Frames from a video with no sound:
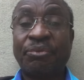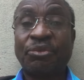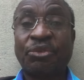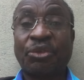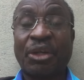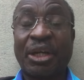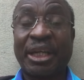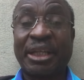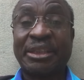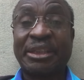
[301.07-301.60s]

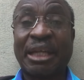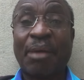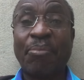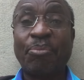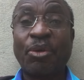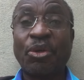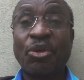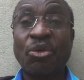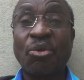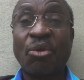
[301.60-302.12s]
For
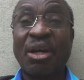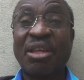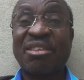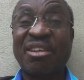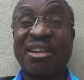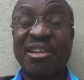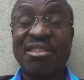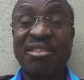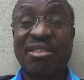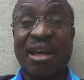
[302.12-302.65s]
example, you are
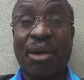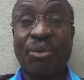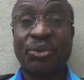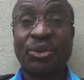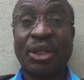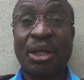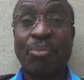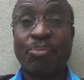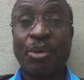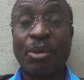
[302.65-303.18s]

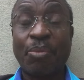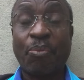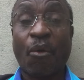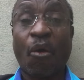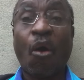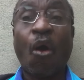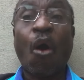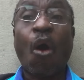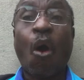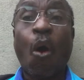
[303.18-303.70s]
3,000
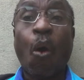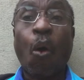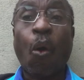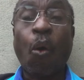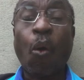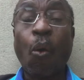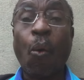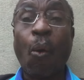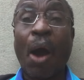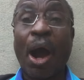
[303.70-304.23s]
people
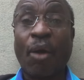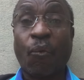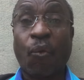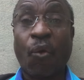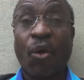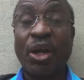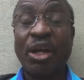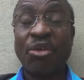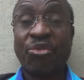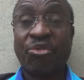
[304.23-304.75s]
who are
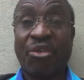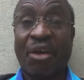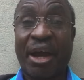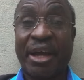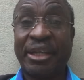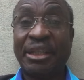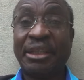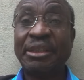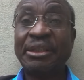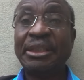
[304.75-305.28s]

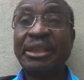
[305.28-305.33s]
qualified